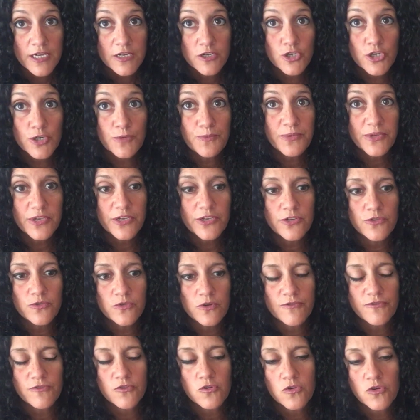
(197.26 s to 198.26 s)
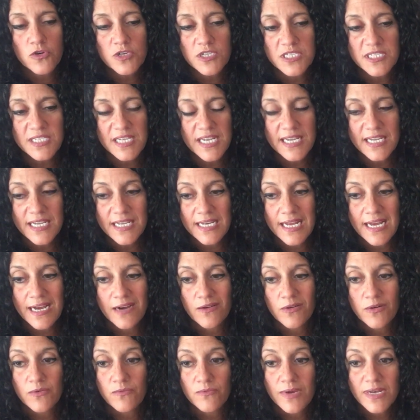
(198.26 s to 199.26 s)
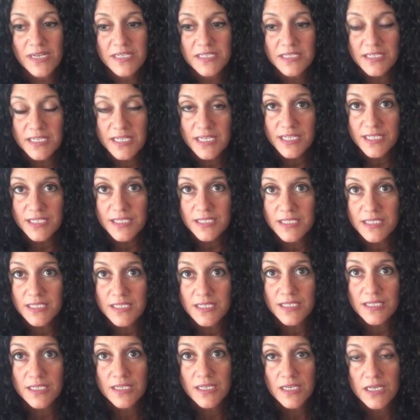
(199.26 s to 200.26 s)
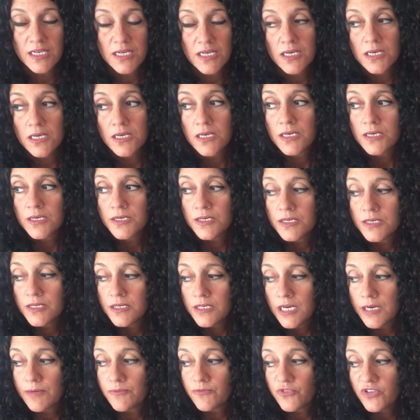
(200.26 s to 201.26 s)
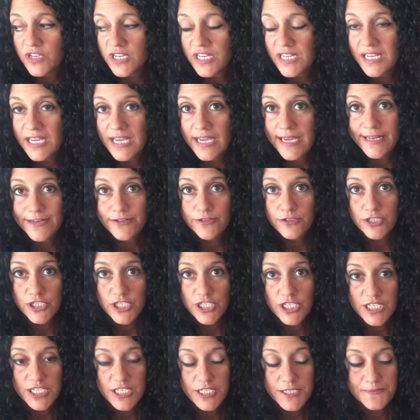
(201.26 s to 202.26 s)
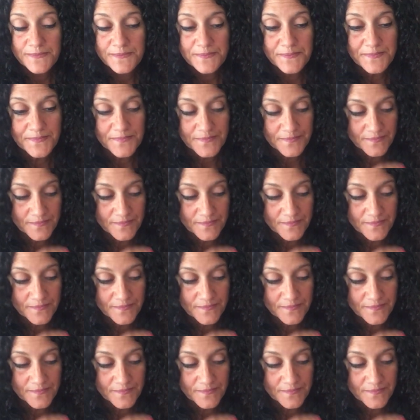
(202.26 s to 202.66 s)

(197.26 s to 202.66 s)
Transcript: Could be you, of course. Take it how it resonates. I'm reading energy. Energy.